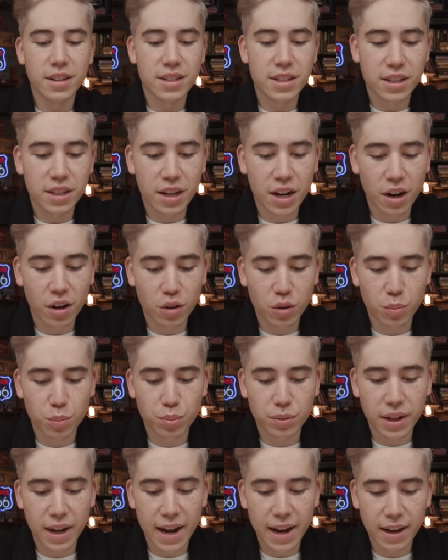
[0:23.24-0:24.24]
This is the color
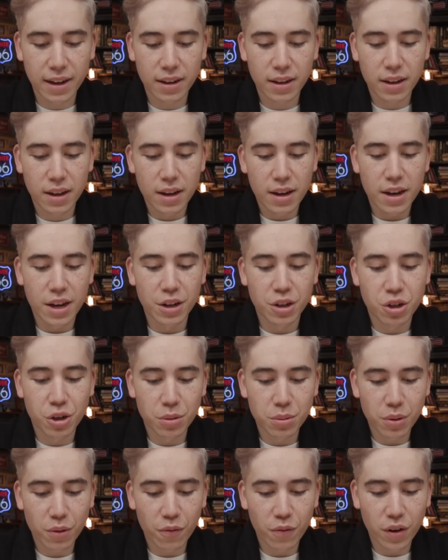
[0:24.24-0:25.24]
black. In
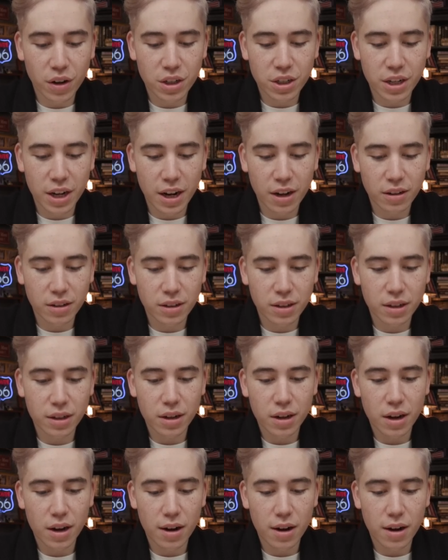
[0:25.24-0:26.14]
terms of functionality,